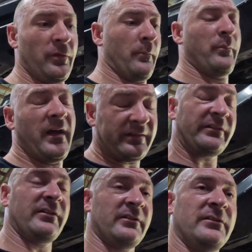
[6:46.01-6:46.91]
the
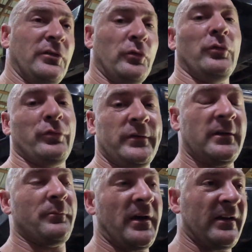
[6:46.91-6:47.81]
best tool
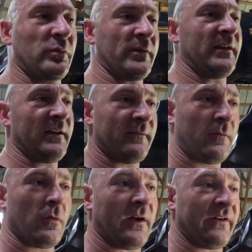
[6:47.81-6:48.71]
you could possibly get
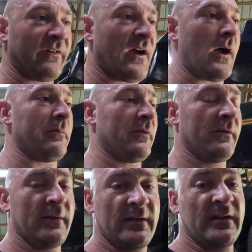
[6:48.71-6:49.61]
for a shop
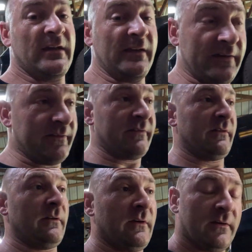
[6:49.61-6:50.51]

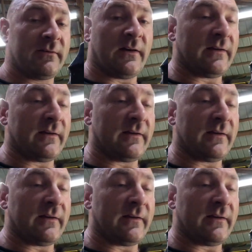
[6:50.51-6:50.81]
is